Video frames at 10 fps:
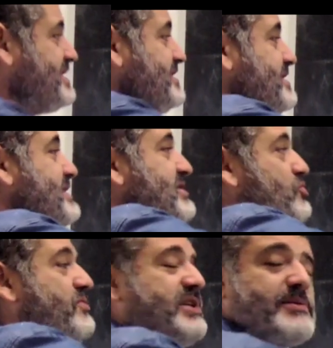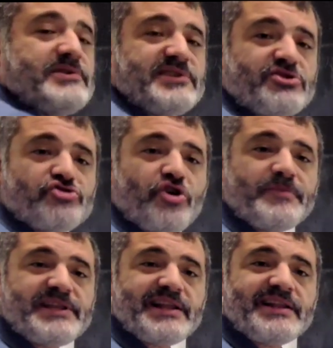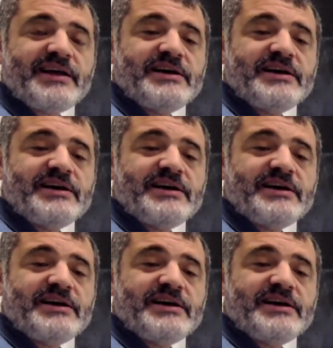Since these two variables are nominal,